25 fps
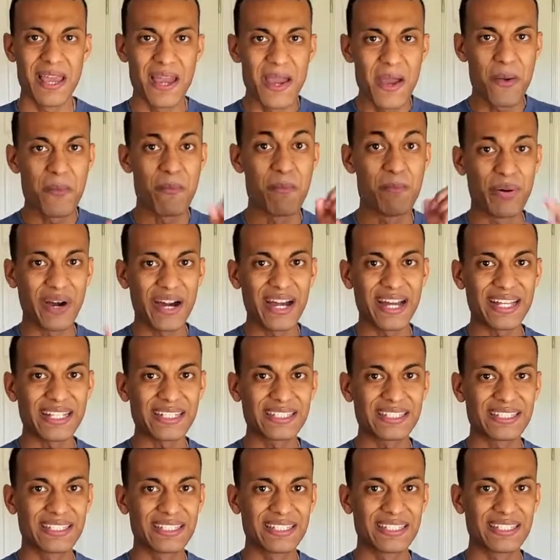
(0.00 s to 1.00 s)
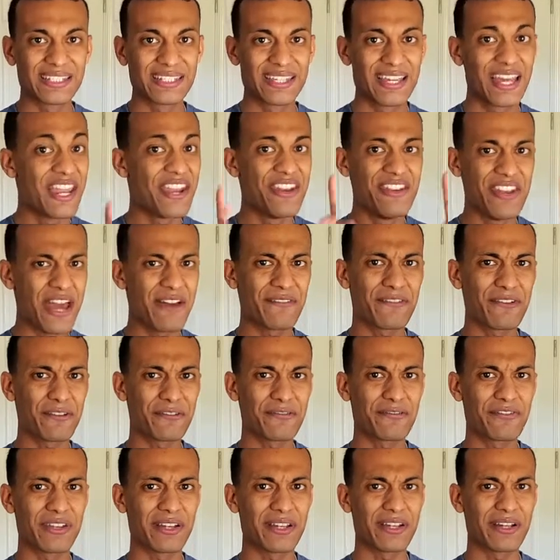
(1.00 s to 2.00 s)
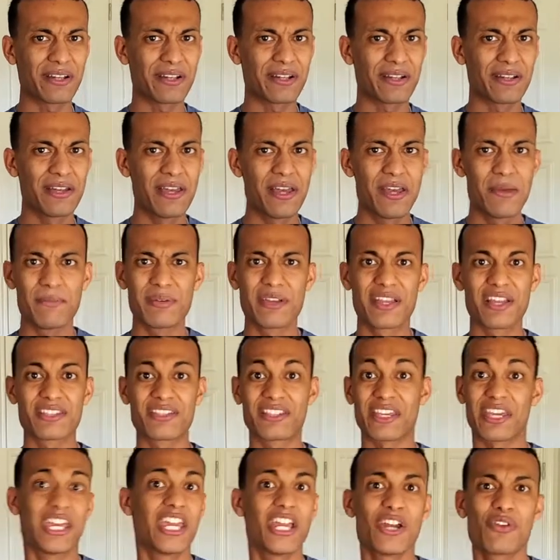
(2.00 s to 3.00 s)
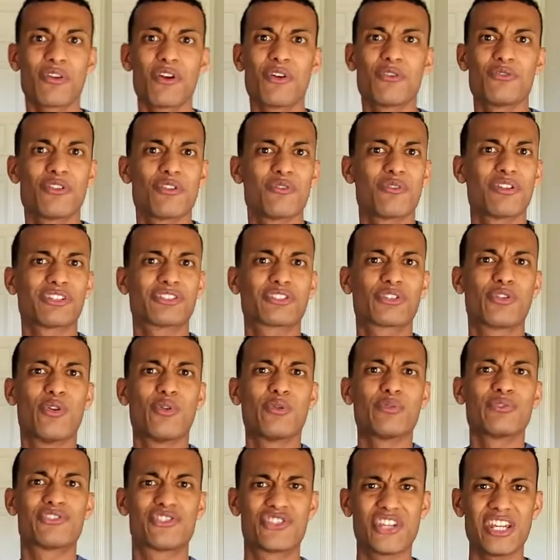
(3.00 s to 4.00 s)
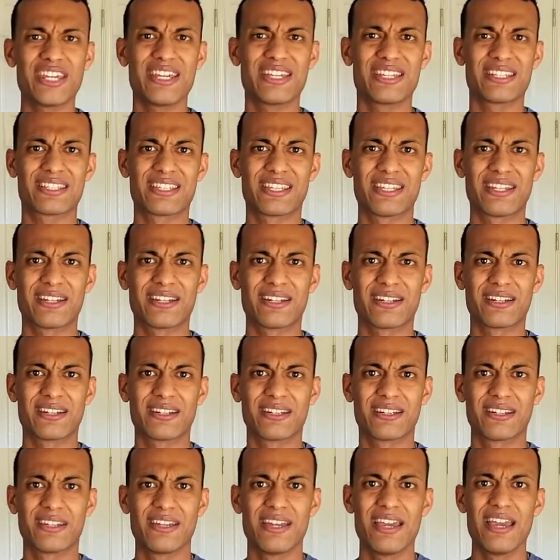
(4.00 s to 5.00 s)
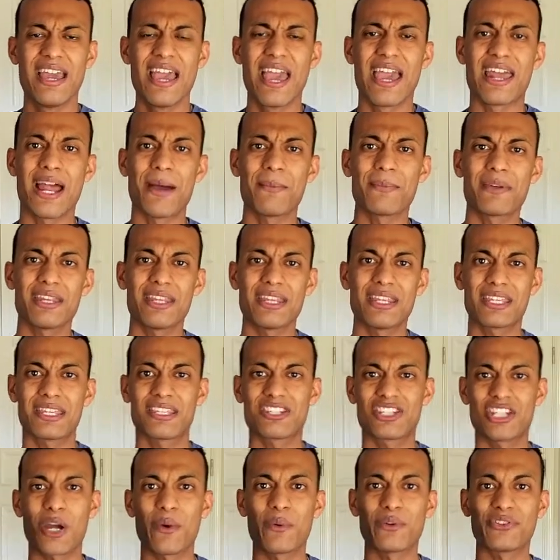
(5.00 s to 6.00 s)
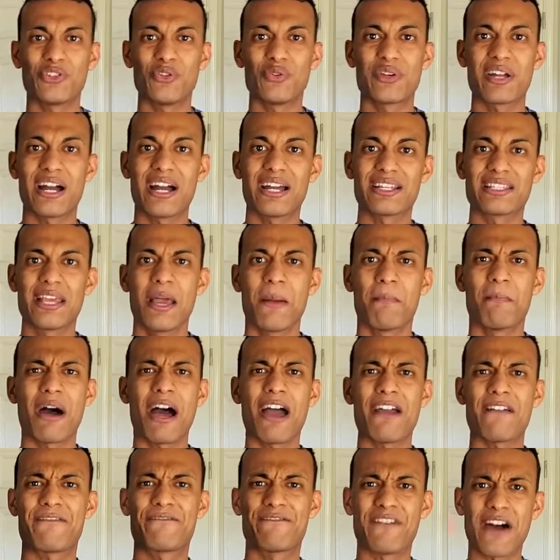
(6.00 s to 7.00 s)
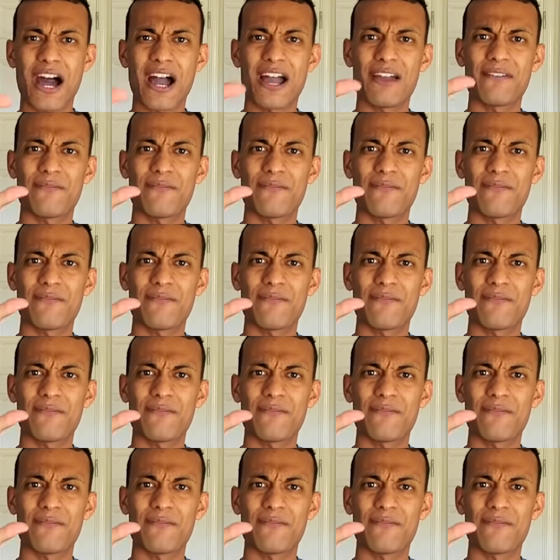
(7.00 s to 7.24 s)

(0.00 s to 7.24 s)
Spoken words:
But never fear, because the hero known as Cool G is here. And I'm gonna share with you guys my 5